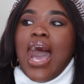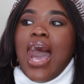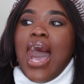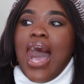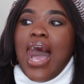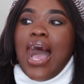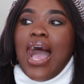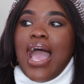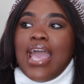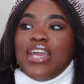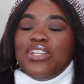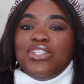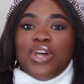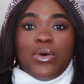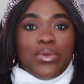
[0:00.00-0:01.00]

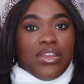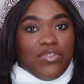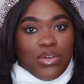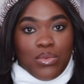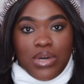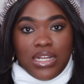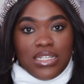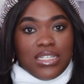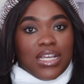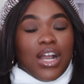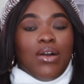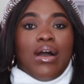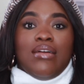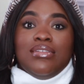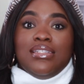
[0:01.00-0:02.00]
I don't even want to go
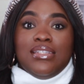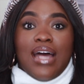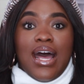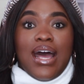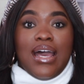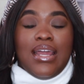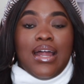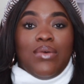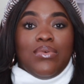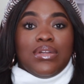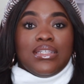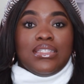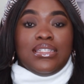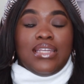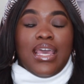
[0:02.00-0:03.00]
outside. I want
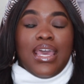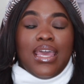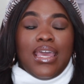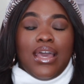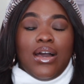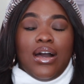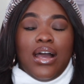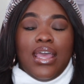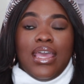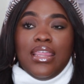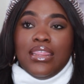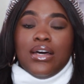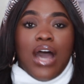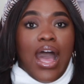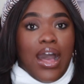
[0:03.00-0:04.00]
to stay in
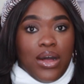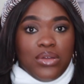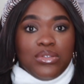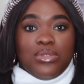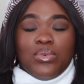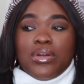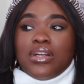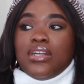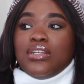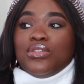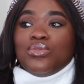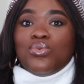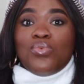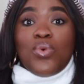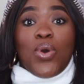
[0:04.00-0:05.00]
the house where it
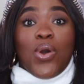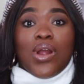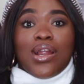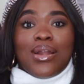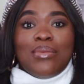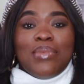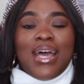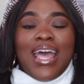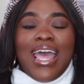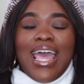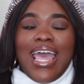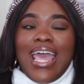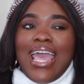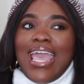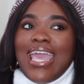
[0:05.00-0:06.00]
is warm
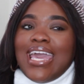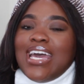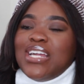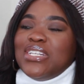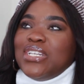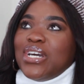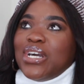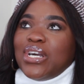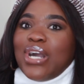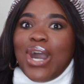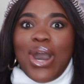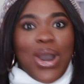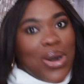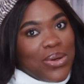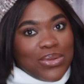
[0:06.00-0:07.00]
and
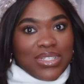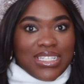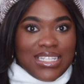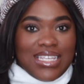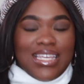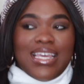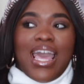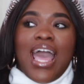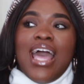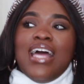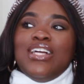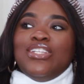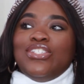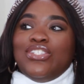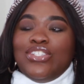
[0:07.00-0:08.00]
cozy.
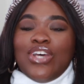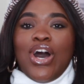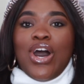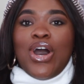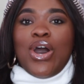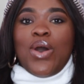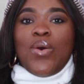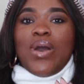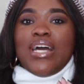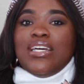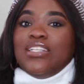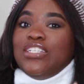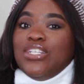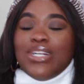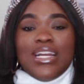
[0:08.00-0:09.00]
So
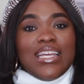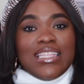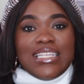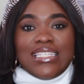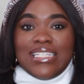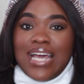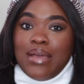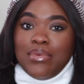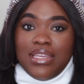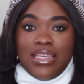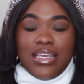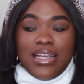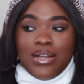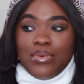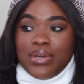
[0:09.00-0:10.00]
during this time of
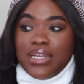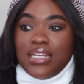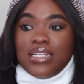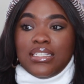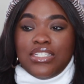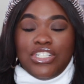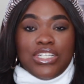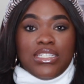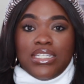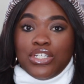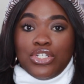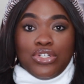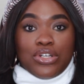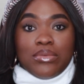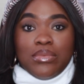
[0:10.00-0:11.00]
year when it is just
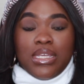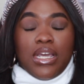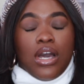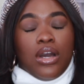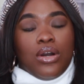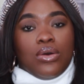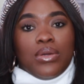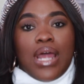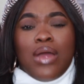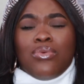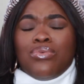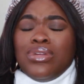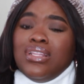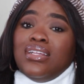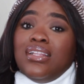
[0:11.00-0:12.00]
extremely cold, I
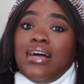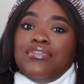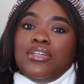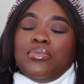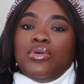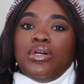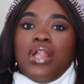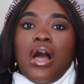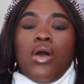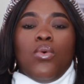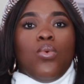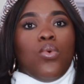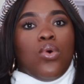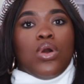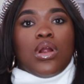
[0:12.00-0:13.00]
really love to pull out
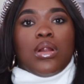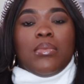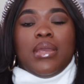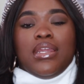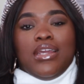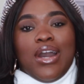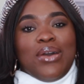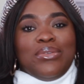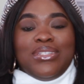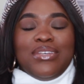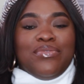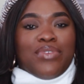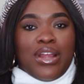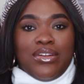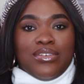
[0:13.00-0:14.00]
warm and cozy
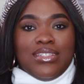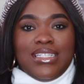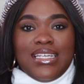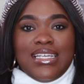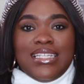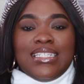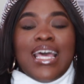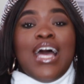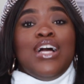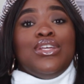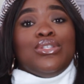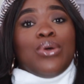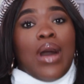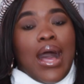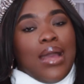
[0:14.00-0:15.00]
fragrances.
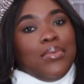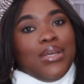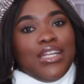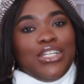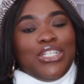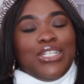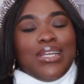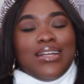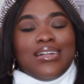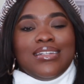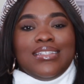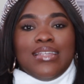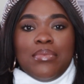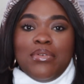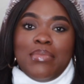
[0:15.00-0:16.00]
So I'm going to share
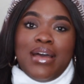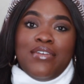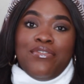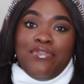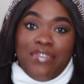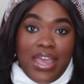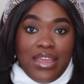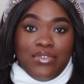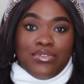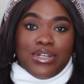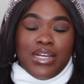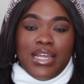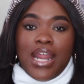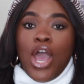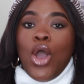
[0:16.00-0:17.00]
some of my
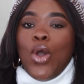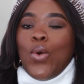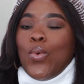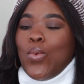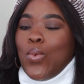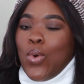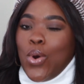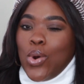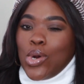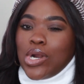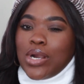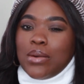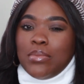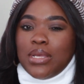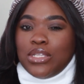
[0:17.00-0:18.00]
favorite
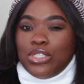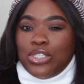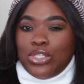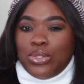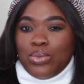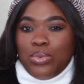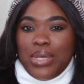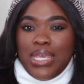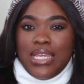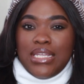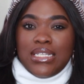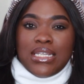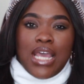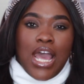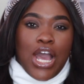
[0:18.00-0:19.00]
warm,
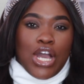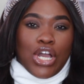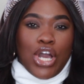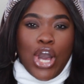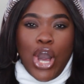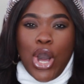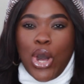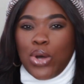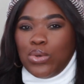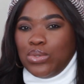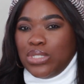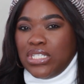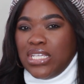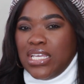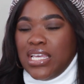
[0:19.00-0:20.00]
sweet,
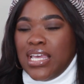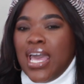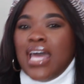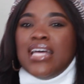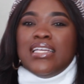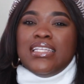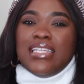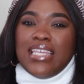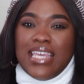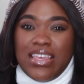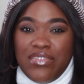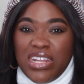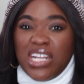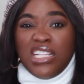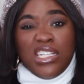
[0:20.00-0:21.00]
cozy,
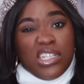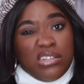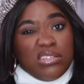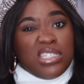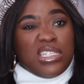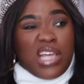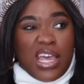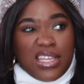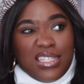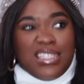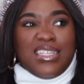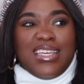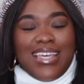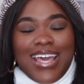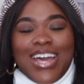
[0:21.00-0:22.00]
even a little
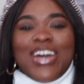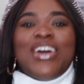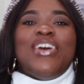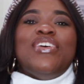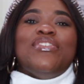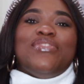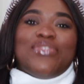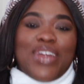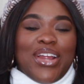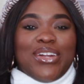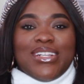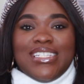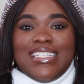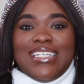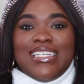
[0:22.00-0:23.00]
sexy
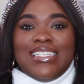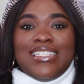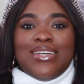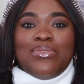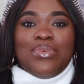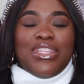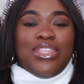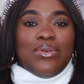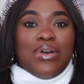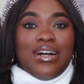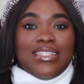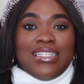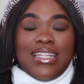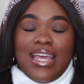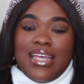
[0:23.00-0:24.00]
fragrances with you
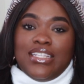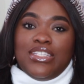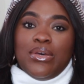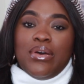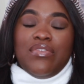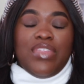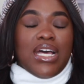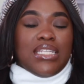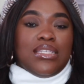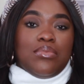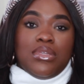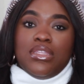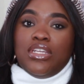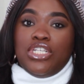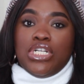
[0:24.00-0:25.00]
all today. So if that's
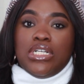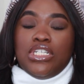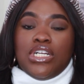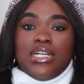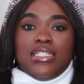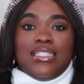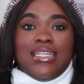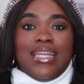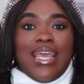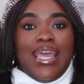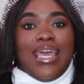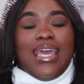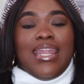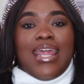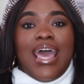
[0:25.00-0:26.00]
something that you're interested
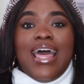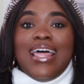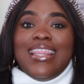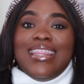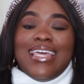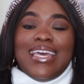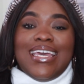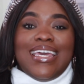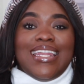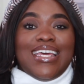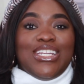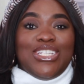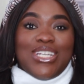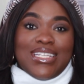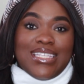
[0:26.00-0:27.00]
in,
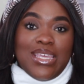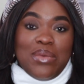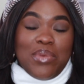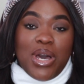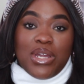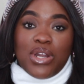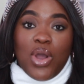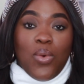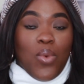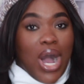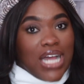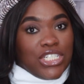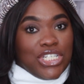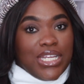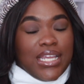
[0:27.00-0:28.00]
then just keep on
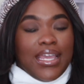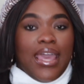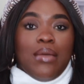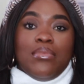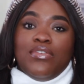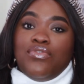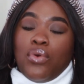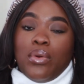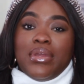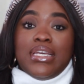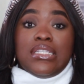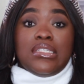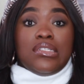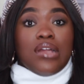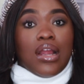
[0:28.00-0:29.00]
watching. And before we
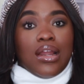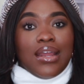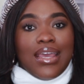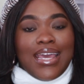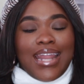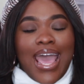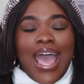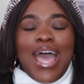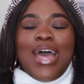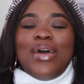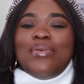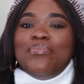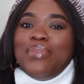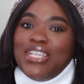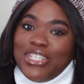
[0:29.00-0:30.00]
get started,
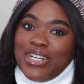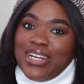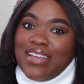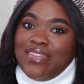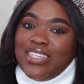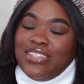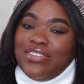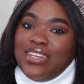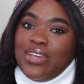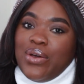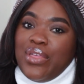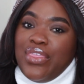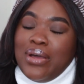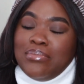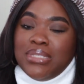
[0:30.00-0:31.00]
be sure to give this video
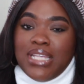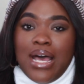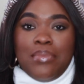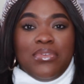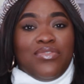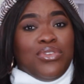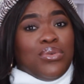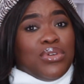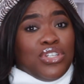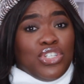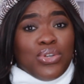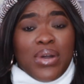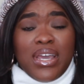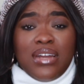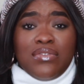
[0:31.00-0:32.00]
a thumbs up if you
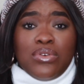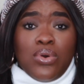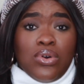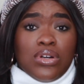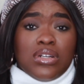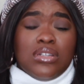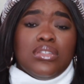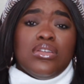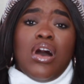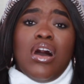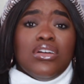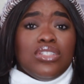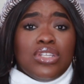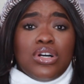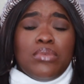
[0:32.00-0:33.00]
enjoy it, of course.
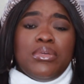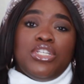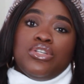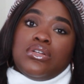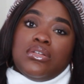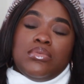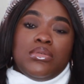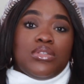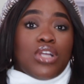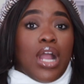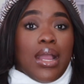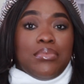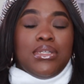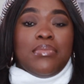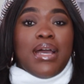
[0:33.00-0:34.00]
Also, be sure to
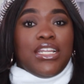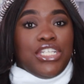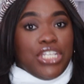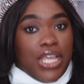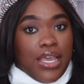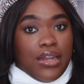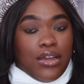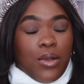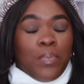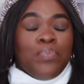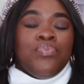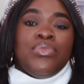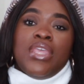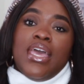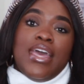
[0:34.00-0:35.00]
subscribe to my channel
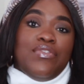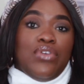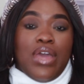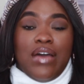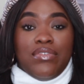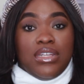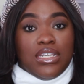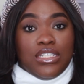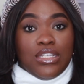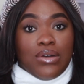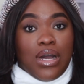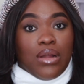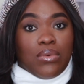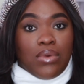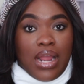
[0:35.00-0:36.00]
if you haven't done so
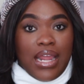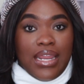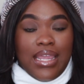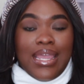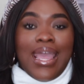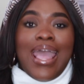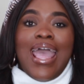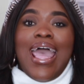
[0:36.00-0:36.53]
already.